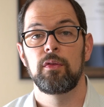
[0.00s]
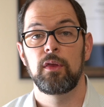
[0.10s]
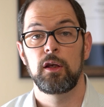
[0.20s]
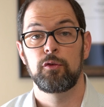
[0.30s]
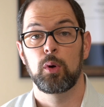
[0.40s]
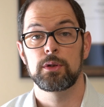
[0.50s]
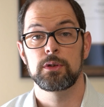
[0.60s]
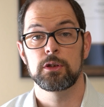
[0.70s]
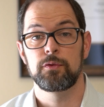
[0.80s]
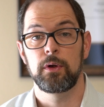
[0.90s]
Thank you for
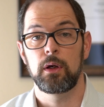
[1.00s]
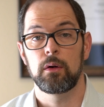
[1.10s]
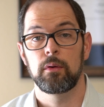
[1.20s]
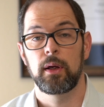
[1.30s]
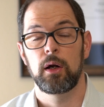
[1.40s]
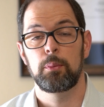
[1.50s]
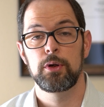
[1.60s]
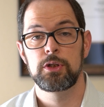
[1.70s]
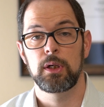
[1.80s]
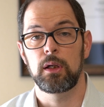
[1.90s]
watching this video, and I
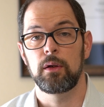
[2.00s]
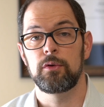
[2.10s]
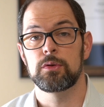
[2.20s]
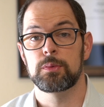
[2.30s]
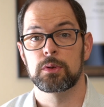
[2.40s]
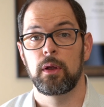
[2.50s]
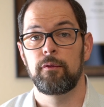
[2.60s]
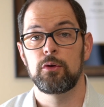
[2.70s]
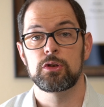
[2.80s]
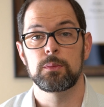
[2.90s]
appreciate it if you,
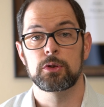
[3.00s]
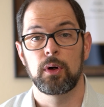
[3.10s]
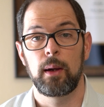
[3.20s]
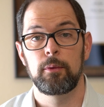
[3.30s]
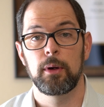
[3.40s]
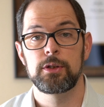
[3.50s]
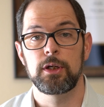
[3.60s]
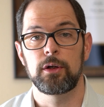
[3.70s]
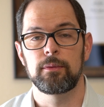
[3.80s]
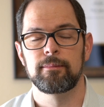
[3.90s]
if you subscribe to my
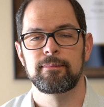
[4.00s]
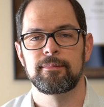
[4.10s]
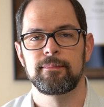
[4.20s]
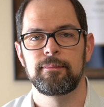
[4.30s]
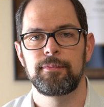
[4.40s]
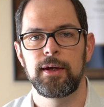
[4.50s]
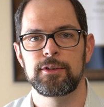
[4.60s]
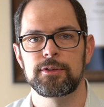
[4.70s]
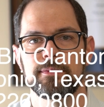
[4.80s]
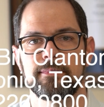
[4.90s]
channel.
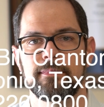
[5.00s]
Thanks.